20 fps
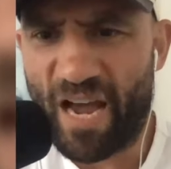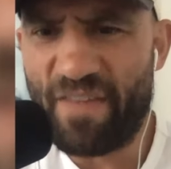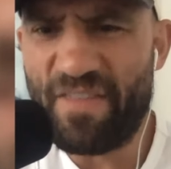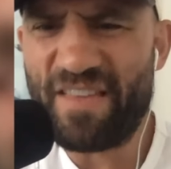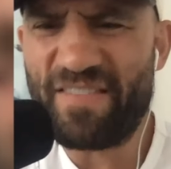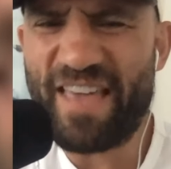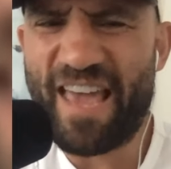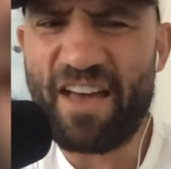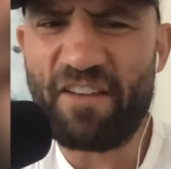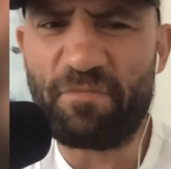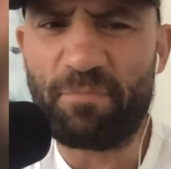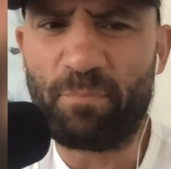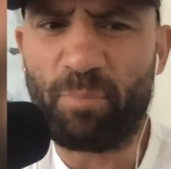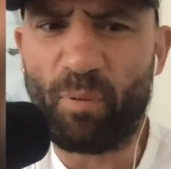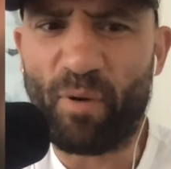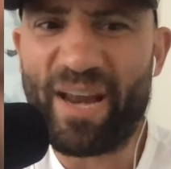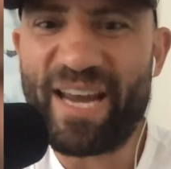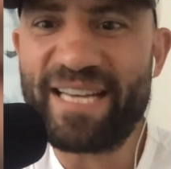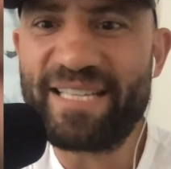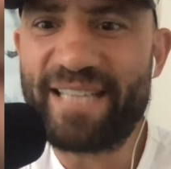I think they have
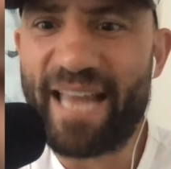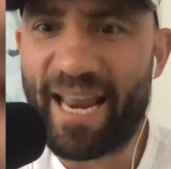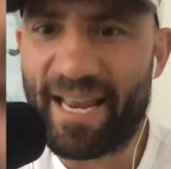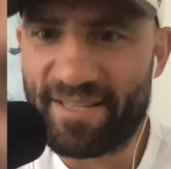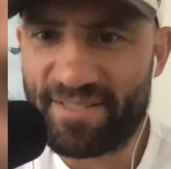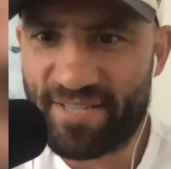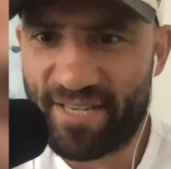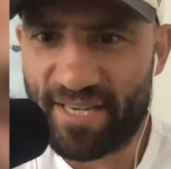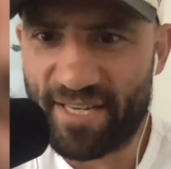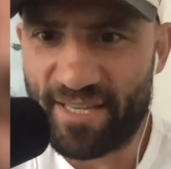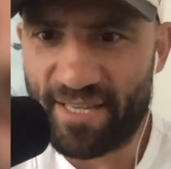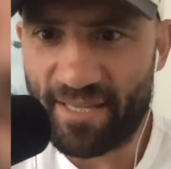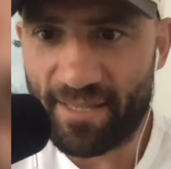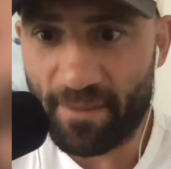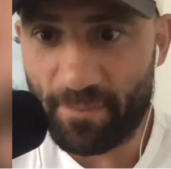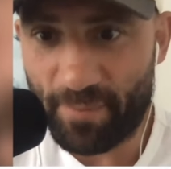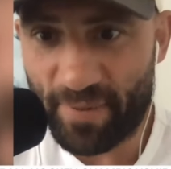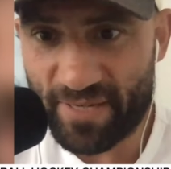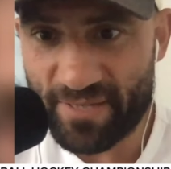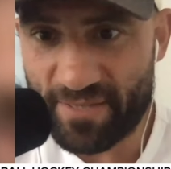breakdancing in the
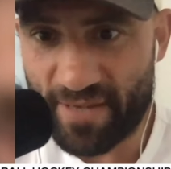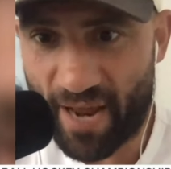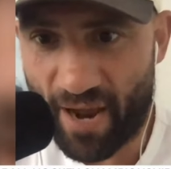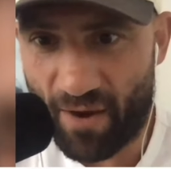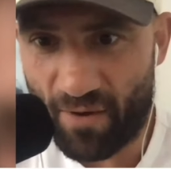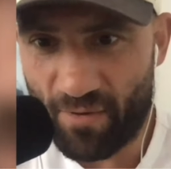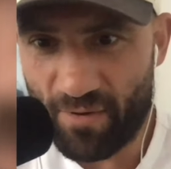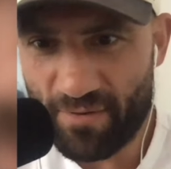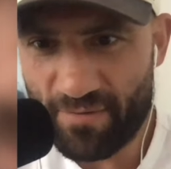Olympics now.